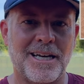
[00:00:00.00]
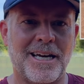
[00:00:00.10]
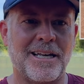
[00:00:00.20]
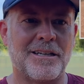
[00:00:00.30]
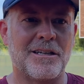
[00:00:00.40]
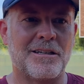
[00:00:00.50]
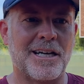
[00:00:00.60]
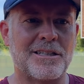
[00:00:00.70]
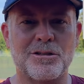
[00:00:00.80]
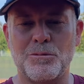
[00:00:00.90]
And
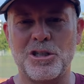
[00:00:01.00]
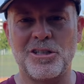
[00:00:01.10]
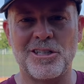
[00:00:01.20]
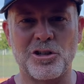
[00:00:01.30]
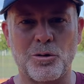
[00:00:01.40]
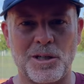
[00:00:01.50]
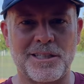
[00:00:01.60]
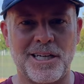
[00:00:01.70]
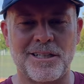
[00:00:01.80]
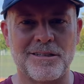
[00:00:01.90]
that doesn't mean you need to quit
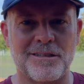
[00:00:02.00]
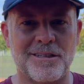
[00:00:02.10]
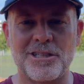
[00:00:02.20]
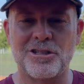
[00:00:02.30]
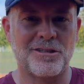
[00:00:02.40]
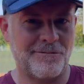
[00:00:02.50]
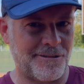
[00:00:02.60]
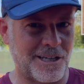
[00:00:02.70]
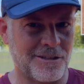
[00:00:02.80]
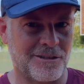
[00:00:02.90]
tennis. That's just a
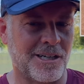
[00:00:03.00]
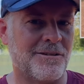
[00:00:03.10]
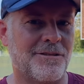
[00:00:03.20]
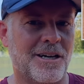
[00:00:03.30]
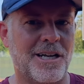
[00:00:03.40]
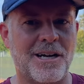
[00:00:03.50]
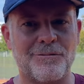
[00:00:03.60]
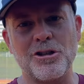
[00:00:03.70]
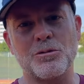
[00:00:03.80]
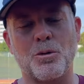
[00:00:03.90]
fact of life on
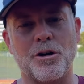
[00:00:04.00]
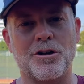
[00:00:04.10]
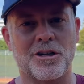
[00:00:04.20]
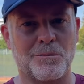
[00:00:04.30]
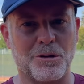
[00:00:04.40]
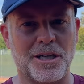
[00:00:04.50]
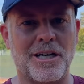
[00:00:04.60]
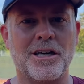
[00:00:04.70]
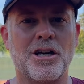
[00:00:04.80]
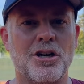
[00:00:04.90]
every sport you're going to
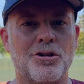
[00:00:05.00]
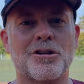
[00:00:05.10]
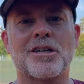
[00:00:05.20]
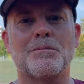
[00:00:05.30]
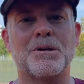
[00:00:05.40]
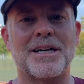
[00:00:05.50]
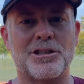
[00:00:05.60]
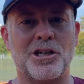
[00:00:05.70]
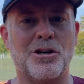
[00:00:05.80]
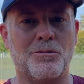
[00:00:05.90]
play. You're going to
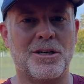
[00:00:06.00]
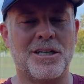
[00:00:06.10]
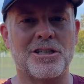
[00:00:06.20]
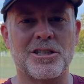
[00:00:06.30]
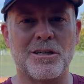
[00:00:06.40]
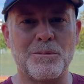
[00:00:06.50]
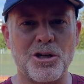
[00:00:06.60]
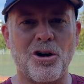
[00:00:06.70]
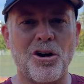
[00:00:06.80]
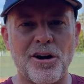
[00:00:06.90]
plateau and it's going to be
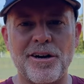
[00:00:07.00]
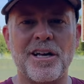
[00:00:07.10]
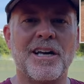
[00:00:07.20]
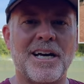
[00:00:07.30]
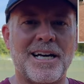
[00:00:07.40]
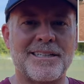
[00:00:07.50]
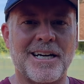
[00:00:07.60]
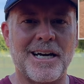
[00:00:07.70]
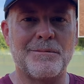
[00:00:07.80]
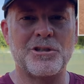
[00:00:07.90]
hard at
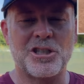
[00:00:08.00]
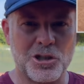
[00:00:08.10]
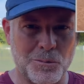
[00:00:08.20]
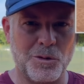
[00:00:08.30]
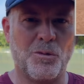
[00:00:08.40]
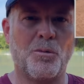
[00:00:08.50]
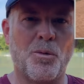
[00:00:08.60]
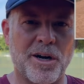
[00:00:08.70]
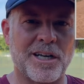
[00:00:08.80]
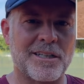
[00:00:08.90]
times. It's going to be
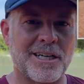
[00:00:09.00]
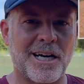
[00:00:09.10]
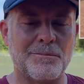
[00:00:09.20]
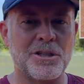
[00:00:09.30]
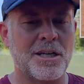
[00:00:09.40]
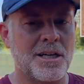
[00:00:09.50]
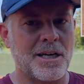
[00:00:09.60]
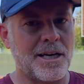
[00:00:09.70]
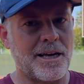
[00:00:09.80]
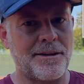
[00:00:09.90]
rewarding at times
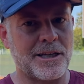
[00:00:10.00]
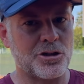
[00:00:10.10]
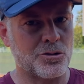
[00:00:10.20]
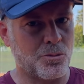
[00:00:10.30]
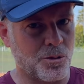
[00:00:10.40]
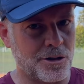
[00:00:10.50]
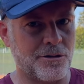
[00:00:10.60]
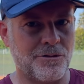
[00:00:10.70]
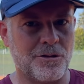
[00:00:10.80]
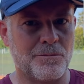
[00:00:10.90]
and that's
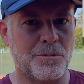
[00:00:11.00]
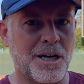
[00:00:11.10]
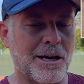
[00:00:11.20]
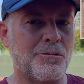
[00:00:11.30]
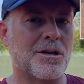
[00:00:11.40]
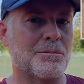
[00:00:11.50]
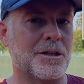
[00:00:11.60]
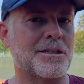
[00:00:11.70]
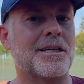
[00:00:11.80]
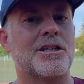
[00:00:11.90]
wonderful. But I want to
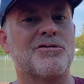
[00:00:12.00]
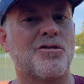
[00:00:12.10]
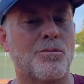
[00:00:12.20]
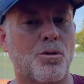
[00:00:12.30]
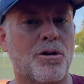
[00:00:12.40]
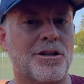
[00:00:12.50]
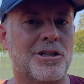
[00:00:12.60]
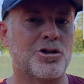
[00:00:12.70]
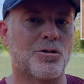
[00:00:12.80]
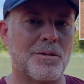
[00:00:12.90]
play tennis for more the
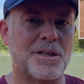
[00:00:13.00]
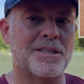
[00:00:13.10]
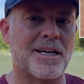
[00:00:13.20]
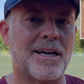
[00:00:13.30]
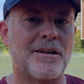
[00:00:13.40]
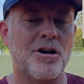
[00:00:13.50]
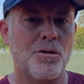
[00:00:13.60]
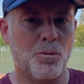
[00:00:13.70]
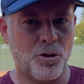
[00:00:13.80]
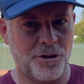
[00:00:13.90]
enjoyment side,
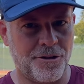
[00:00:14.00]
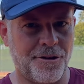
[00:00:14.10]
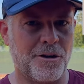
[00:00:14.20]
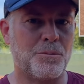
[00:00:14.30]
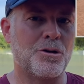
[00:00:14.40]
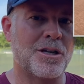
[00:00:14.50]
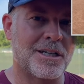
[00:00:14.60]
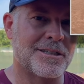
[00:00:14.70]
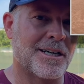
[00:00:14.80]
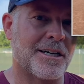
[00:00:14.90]
more the
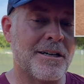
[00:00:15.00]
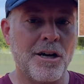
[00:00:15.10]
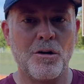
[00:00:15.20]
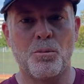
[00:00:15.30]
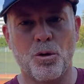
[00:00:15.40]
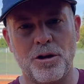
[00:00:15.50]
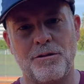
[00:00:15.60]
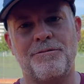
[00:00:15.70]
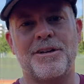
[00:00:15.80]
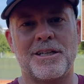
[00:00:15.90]
therapeutic side, more
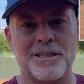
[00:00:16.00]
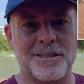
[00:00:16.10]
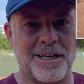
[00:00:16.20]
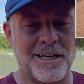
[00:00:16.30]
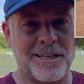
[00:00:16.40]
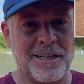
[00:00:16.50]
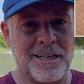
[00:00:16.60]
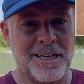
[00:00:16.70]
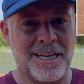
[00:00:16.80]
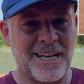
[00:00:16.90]
the fitness side.
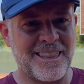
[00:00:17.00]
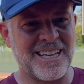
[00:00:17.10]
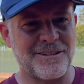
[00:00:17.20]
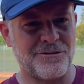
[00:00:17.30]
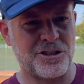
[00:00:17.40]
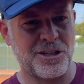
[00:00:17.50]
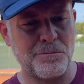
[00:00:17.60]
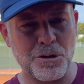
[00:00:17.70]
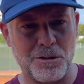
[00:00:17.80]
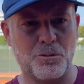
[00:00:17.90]
And I think if
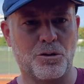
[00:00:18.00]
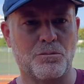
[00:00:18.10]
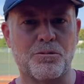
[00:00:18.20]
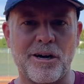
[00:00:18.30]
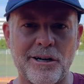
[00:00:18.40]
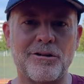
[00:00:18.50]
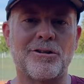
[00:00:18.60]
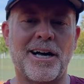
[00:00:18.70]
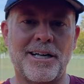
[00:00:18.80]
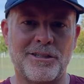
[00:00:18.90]
some people
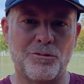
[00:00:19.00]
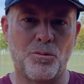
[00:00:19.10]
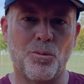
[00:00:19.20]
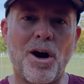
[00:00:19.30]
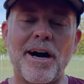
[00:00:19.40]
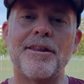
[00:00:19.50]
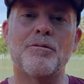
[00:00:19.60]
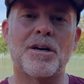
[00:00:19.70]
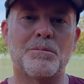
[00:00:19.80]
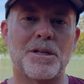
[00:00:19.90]
prioritize why they
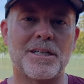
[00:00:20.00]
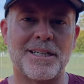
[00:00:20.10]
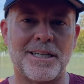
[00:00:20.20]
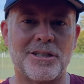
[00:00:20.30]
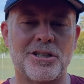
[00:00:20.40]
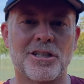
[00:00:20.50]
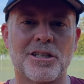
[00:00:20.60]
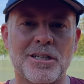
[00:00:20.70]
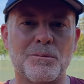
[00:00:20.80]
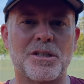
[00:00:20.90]
want to play tennis a
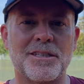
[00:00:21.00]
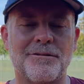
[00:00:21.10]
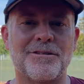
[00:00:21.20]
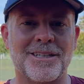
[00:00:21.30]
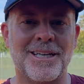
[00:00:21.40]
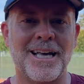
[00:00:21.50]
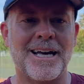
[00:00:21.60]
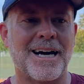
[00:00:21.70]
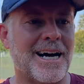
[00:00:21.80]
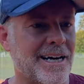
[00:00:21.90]
little bit differently,
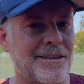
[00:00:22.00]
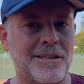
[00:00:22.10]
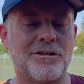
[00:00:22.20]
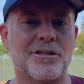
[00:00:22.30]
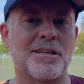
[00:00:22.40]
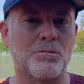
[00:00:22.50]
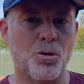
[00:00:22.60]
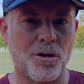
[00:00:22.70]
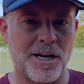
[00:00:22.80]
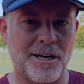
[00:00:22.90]
I think they'll get
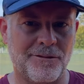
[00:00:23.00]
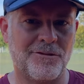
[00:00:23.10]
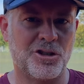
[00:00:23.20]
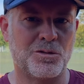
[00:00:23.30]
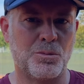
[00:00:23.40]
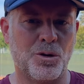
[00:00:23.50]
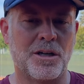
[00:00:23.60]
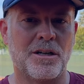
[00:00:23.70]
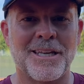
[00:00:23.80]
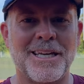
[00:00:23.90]
more out of the
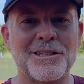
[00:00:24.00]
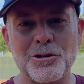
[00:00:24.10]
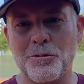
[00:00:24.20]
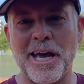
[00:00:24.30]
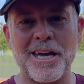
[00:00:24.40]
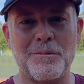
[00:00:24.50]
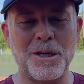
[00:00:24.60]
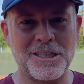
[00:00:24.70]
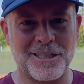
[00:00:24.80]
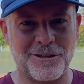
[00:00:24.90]
sport. It's okay to
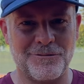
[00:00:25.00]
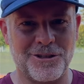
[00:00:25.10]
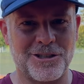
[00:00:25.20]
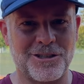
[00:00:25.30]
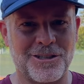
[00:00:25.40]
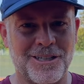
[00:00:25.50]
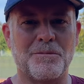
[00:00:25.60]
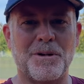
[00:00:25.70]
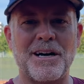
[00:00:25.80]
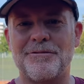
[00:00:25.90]
be selfish.
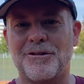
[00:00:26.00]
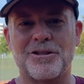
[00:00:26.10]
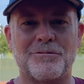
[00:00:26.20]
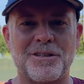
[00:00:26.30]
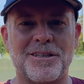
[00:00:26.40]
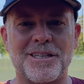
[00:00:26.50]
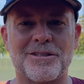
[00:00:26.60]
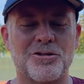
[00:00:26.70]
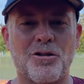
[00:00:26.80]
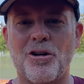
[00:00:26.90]
My first three
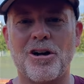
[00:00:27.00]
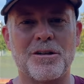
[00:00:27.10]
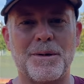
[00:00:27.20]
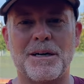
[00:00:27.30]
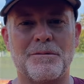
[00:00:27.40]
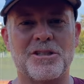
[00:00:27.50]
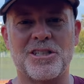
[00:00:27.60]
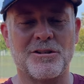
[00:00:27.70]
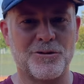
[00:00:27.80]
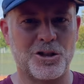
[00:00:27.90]
things are all about
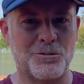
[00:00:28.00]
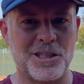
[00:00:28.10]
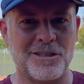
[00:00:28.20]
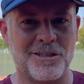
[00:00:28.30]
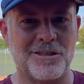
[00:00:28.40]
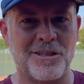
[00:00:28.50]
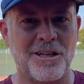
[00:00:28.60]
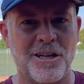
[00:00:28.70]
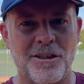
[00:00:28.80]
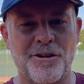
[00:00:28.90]
selfish reasons.
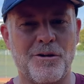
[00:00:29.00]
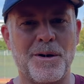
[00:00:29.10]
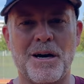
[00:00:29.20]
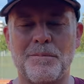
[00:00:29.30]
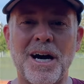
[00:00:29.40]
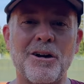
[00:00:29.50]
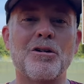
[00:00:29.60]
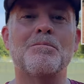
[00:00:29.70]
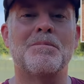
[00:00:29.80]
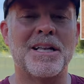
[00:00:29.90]
They're about my
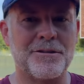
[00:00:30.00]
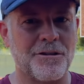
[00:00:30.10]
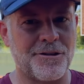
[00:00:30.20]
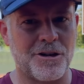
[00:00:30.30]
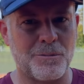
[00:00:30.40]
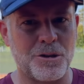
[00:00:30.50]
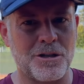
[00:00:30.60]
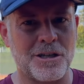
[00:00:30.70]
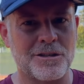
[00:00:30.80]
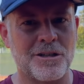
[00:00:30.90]
own mental
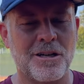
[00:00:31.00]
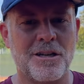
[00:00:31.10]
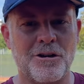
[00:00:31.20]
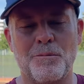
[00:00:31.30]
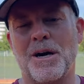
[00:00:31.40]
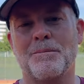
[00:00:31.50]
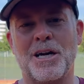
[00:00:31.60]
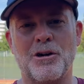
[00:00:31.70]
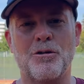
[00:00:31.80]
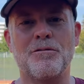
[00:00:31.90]
therapeutics, they're about
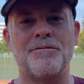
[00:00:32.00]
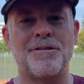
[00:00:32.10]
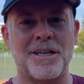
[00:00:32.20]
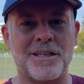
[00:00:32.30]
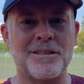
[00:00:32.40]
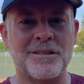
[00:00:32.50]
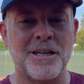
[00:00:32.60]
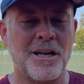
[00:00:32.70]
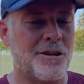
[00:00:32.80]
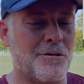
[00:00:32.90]
my own fitness,
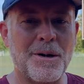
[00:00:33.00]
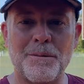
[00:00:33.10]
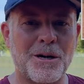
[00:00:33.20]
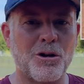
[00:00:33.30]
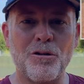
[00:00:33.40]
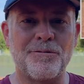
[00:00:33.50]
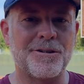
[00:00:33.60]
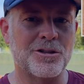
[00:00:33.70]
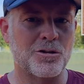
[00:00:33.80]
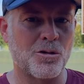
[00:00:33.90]
they're about my own
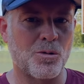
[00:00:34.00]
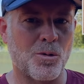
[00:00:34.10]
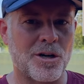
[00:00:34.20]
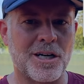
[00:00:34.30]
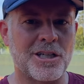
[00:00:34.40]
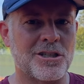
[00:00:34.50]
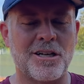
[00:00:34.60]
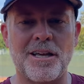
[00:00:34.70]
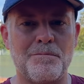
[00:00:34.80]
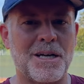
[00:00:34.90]
physical
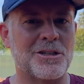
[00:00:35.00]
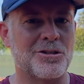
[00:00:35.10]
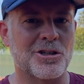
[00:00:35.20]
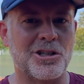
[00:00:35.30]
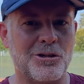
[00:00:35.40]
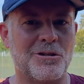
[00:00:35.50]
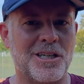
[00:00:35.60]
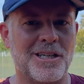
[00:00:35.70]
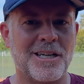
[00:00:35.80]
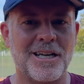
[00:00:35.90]
coordination and mental
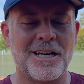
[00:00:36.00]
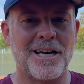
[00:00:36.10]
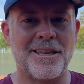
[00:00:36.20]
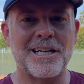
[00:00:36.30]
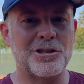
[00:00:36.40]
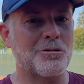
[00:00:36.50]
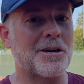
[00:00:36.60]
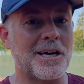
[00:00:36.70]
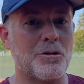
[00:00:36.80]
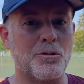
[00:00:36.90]
acuity and that's okay.